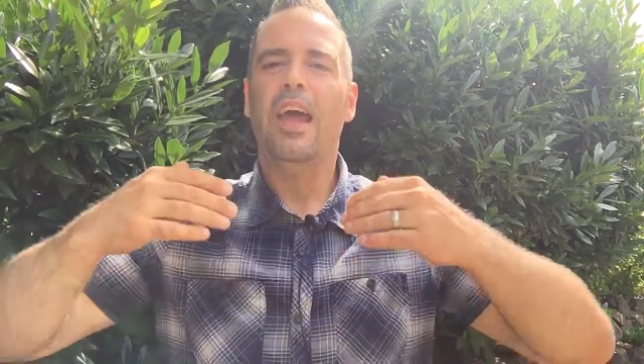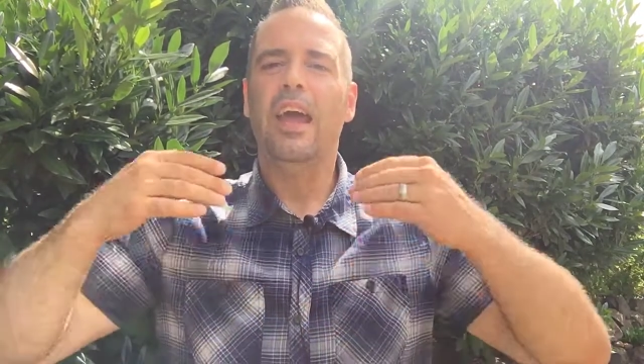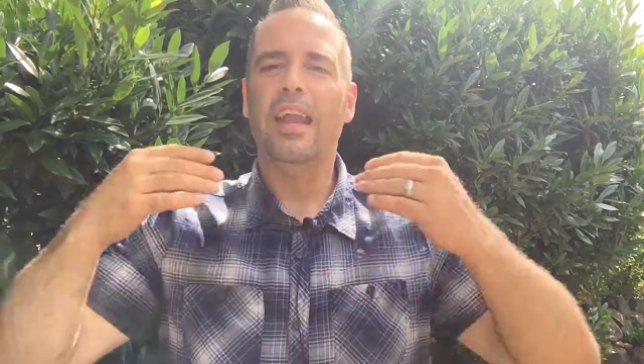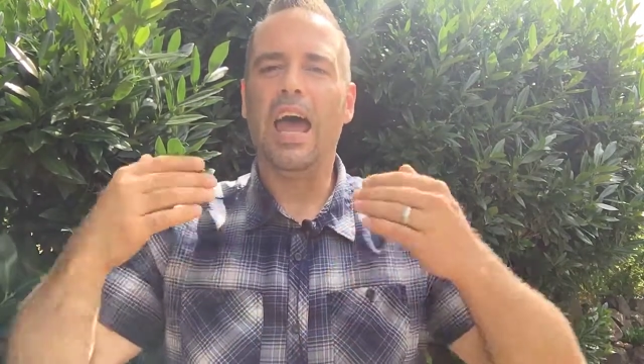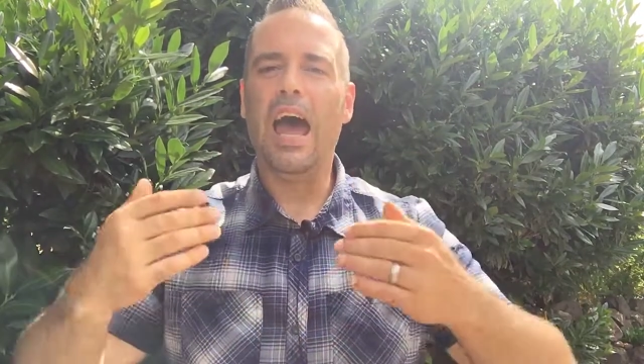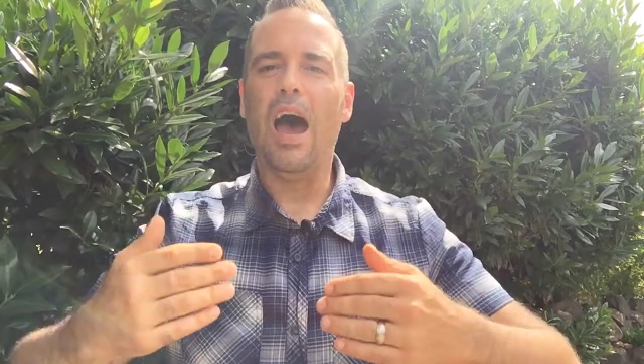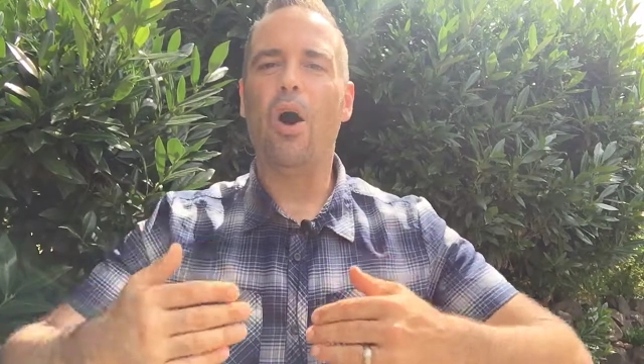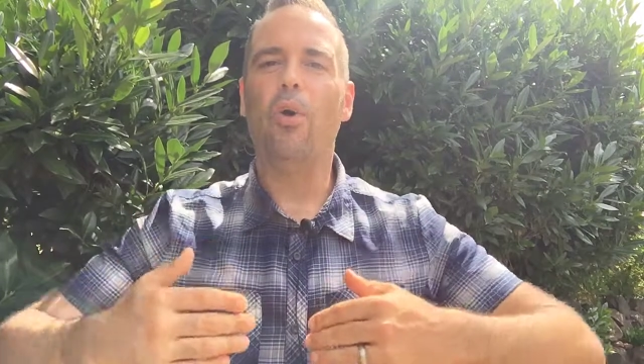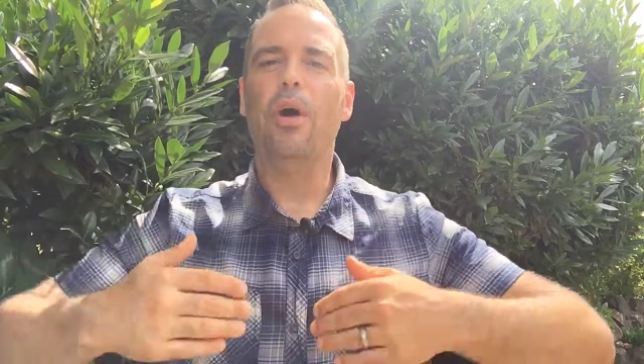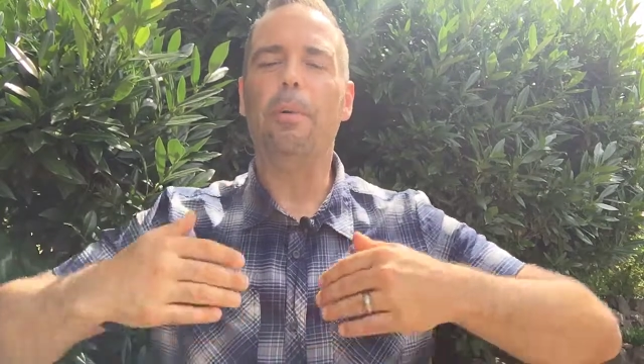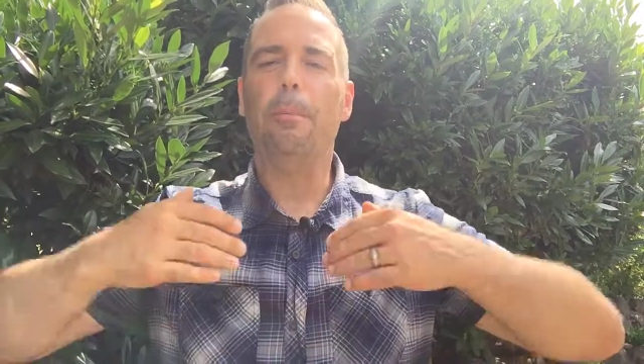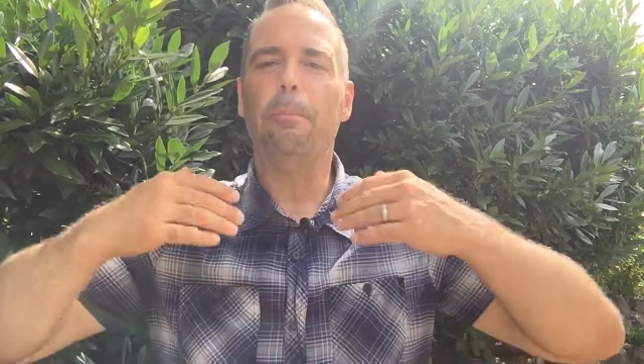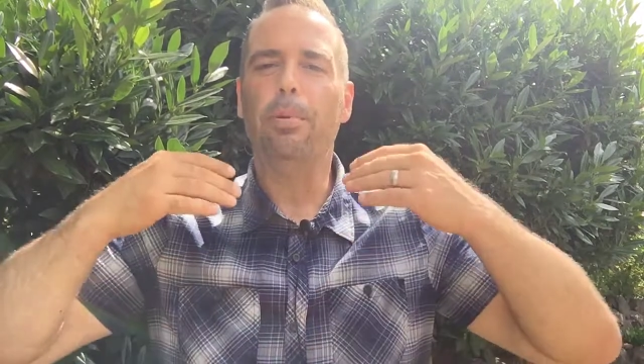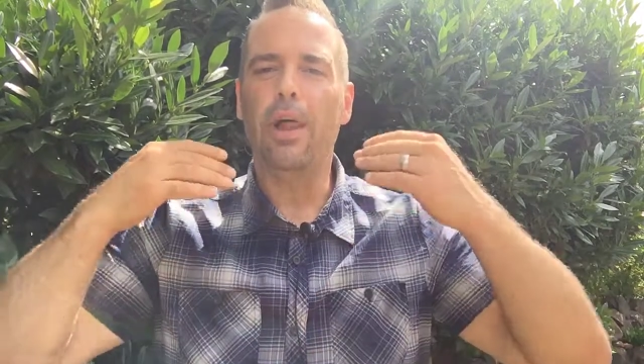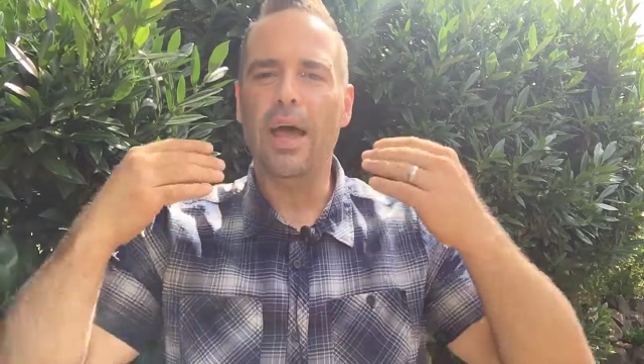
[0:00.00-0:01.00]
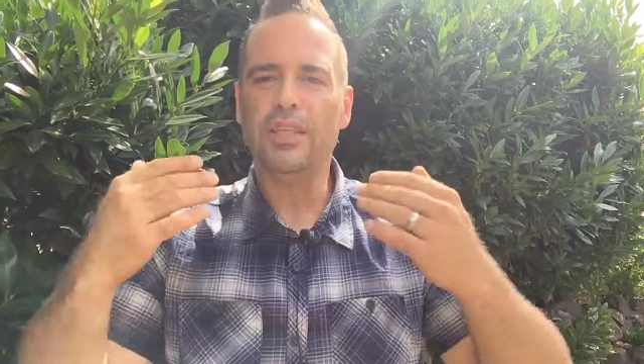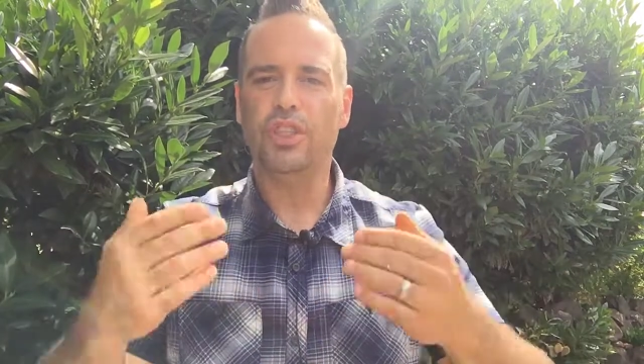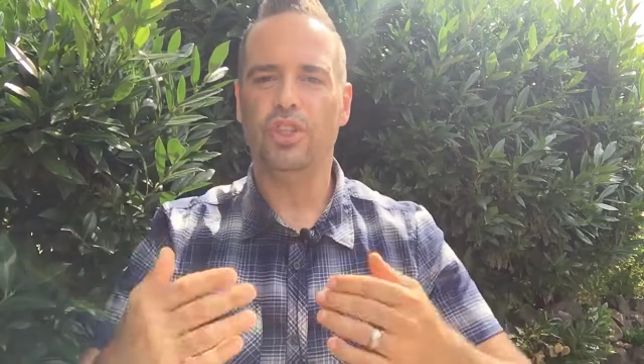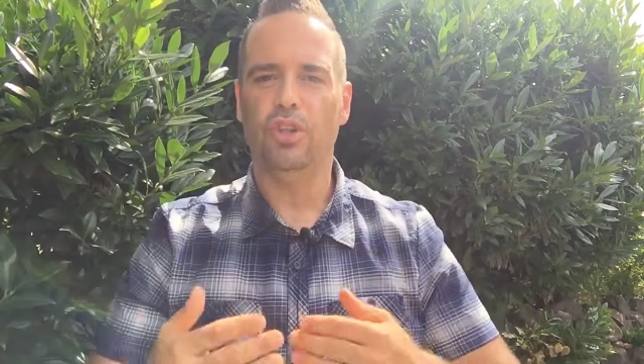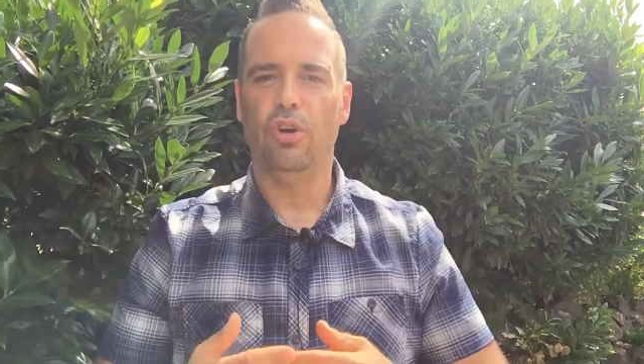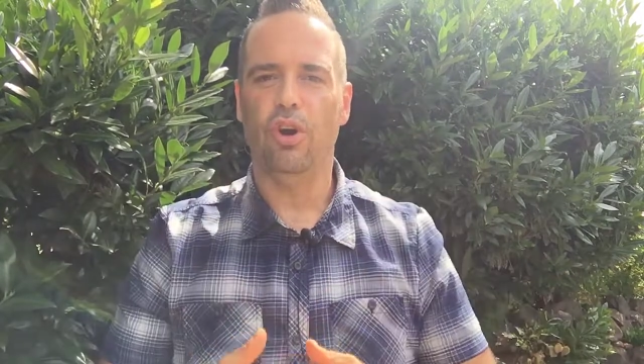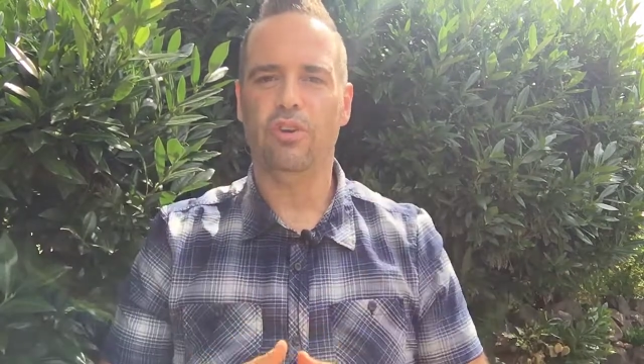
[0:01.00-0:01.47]
and how it
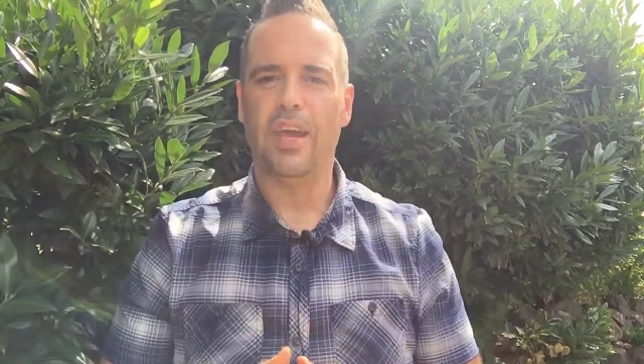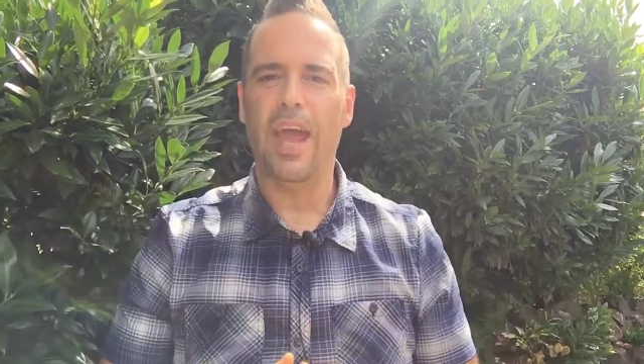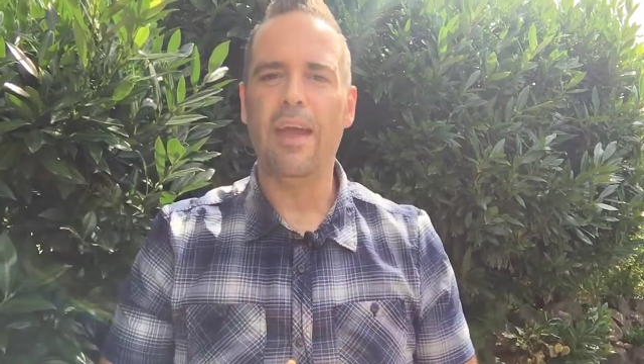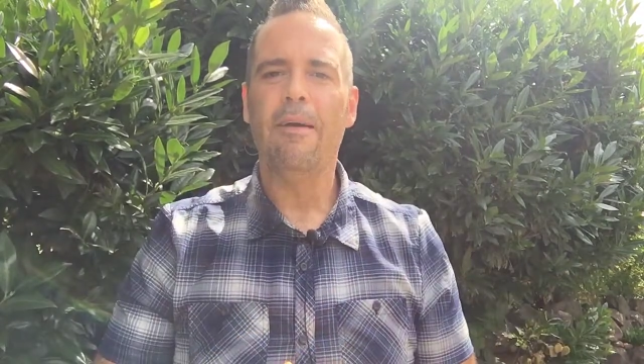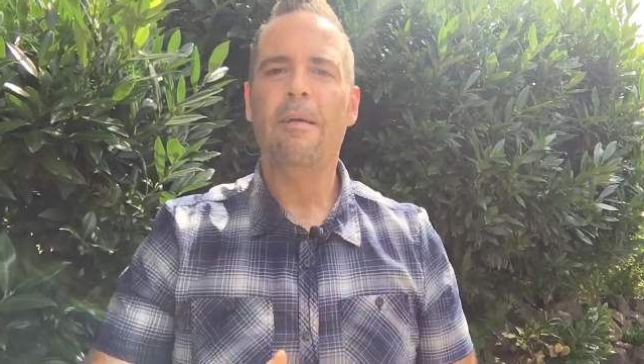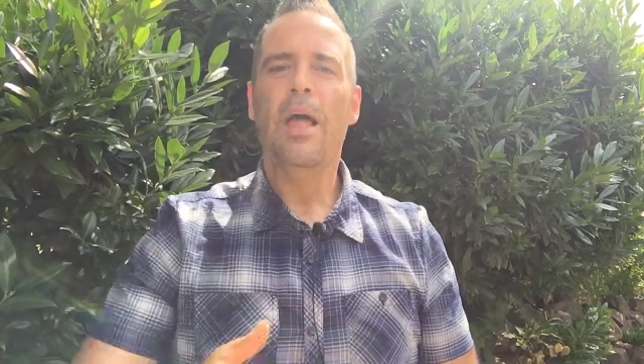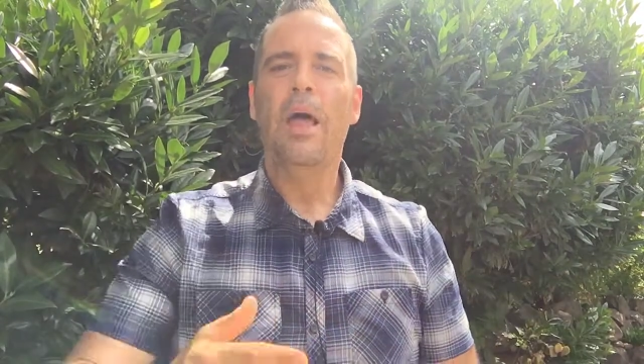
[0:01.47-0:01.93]
blessed you, okay?